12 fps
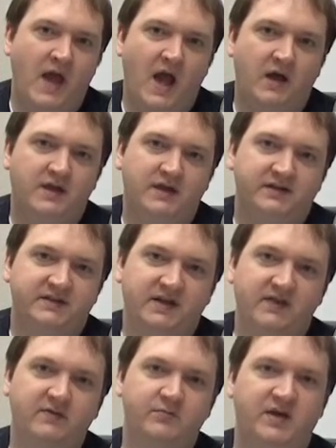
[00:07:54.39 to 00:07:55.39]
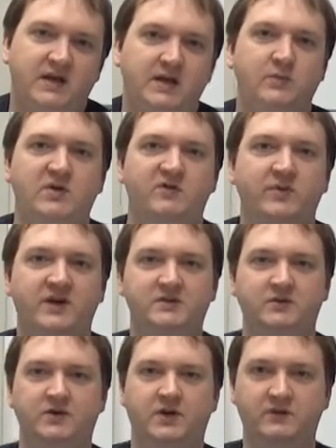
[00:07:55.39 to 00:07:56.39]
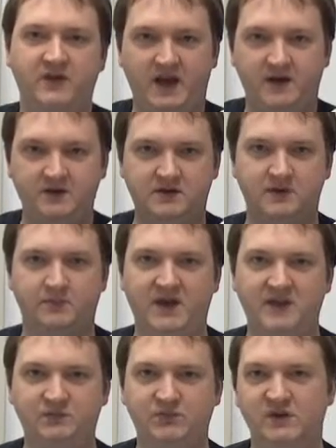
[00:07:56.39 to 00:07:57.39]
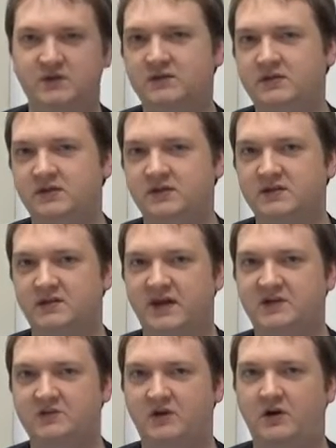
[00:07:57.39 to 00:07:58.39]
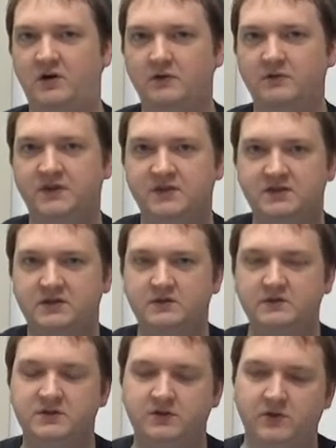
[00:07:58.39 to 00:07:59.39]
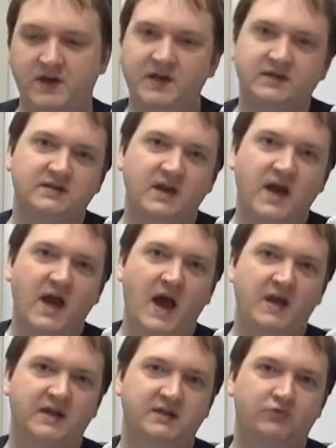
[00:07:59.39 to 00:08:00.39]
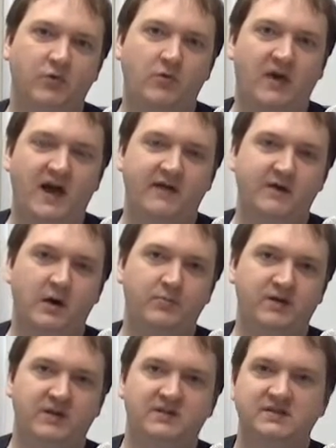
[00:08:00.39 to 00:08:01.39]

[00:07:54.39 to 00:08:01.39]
And then at 7 p.m., everybody's going to go down to the basement to this lecture hall with these huge screens. And that's where we'll have the opening